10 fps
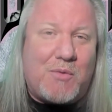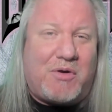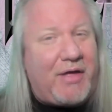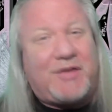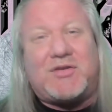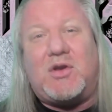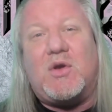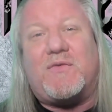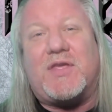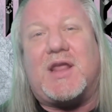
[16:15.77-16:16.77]
Well, that's going to
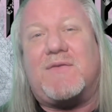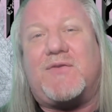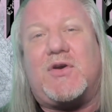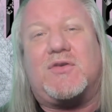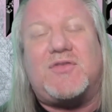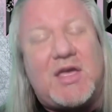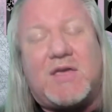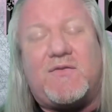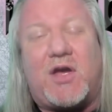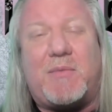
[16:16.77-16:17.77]
do it for the night, folks.
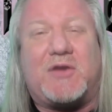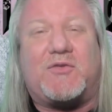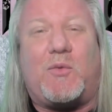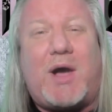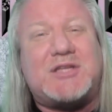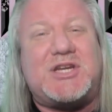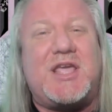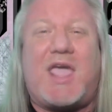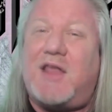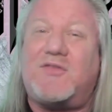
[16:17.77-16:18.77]
Thank you very much for
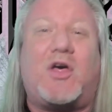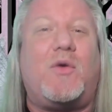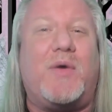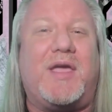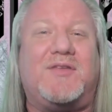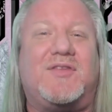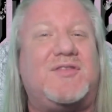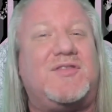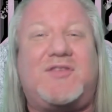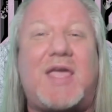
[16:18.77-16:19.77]
watching, and as always,
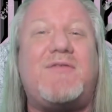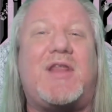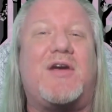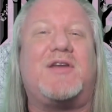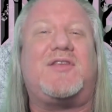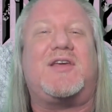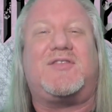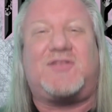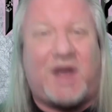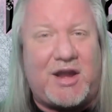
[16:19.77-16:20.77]
this is David Heretic
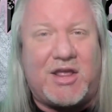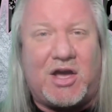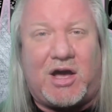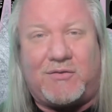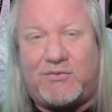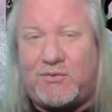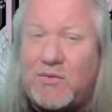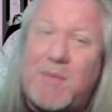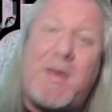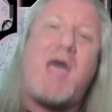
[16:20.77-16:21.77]
signing off,
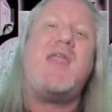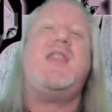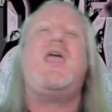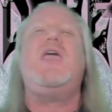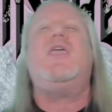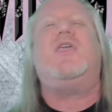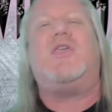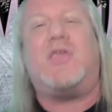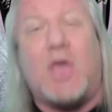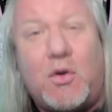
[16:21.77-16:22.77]
reminding
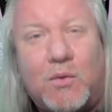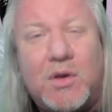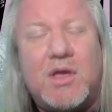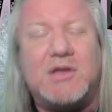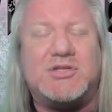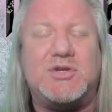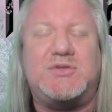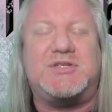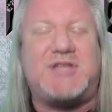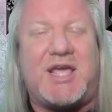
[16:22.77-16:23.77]
you to
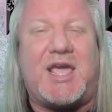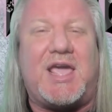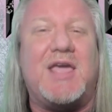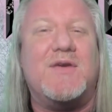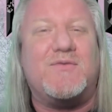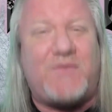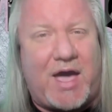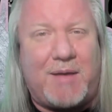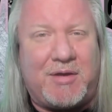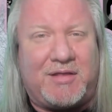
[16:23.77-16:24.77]
stay
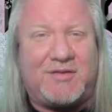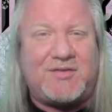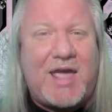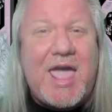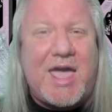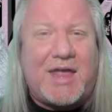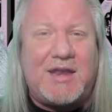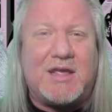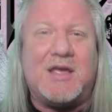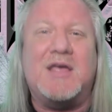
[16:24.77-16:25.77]
fabulous
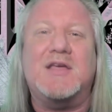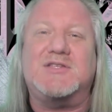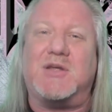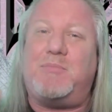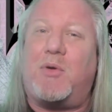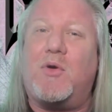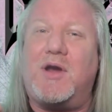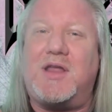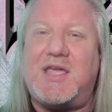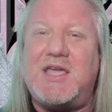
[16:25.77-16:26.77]
and
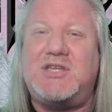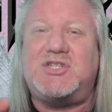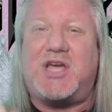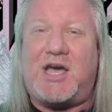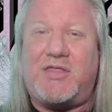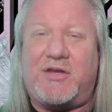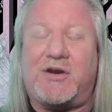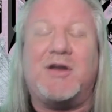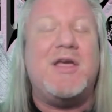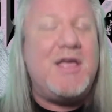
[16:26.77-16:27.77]
support each
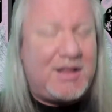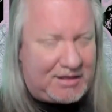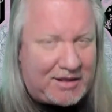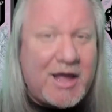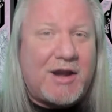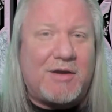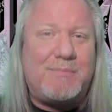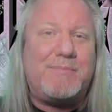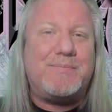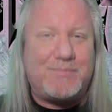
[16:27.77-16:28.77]
other. Later.
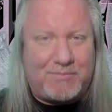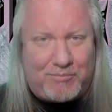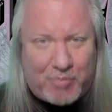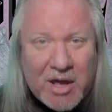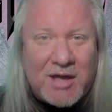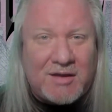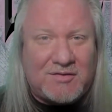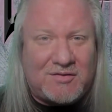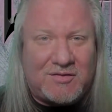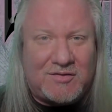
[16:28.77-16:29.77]

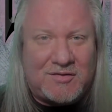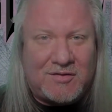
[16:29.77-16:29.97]
Peace.